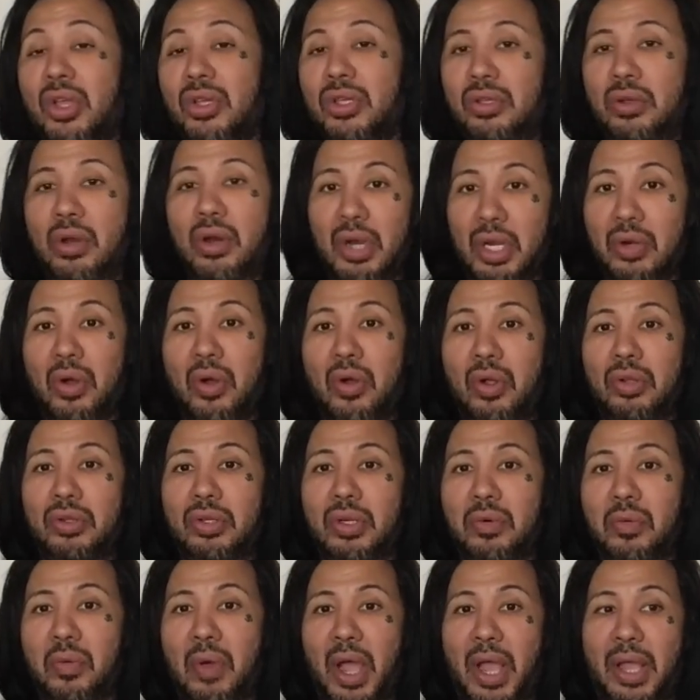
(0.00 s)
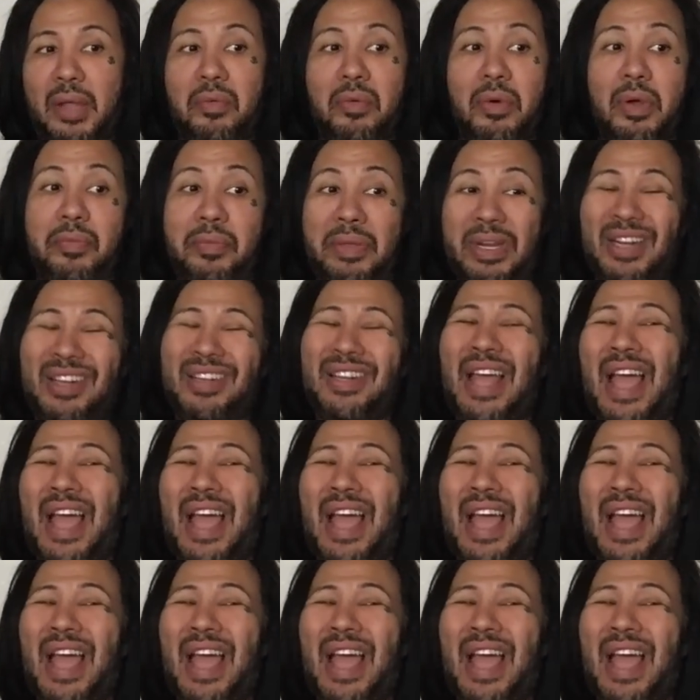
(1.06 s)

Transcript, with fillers: You're an older white woman.